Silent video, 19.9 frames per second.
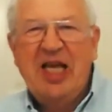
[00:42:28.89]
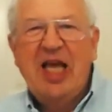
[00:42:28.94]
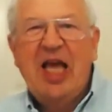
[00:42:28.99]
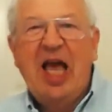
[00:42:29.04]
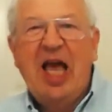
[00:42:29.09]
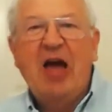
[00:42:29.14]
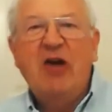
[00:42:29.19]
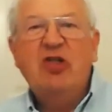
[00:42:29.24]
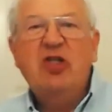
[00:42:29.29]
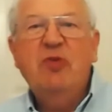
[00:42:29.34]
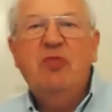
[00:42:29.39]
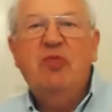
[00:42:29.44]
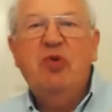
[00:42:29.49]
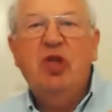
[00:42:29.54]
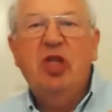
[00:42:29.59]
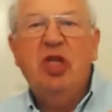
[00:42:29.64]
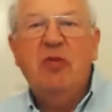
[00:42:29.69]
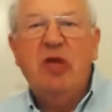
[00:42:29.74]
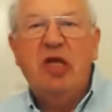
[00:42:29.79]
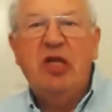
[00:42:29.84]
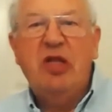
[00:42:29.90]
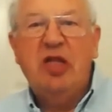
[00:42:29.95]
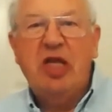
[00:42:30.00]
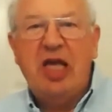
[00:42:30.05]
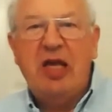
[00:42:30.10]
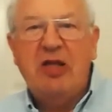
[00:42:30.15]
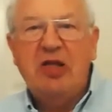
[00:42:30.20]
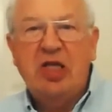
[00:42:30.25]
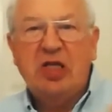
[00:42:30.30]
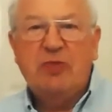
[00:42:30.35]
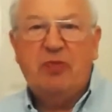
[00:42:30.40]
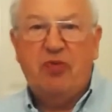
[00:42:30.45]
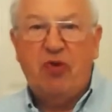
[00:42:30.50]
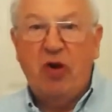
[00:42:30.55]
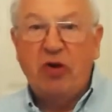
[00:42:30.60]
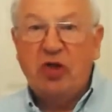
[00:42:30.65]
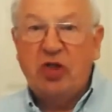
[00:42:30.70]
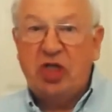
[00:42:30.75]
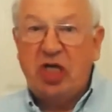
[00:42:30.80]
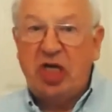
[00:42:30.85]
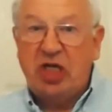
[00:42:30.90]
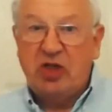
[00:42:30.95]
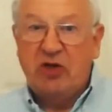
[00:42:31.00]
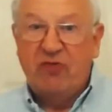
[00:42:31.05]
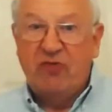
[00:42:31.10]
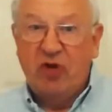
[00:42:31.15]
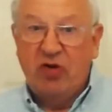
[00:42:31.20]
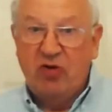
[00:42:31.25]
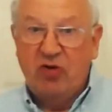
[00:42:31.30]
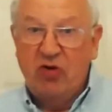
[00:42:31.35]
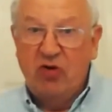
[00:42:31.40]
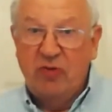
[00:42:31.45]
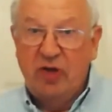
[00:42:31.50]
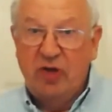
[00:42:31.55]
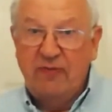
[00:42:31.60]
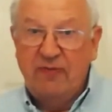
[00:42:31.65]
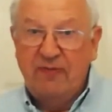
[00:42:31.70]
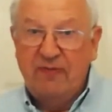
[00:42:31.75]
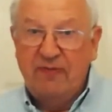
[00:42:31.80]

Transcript: how to put them in this process of recruitment,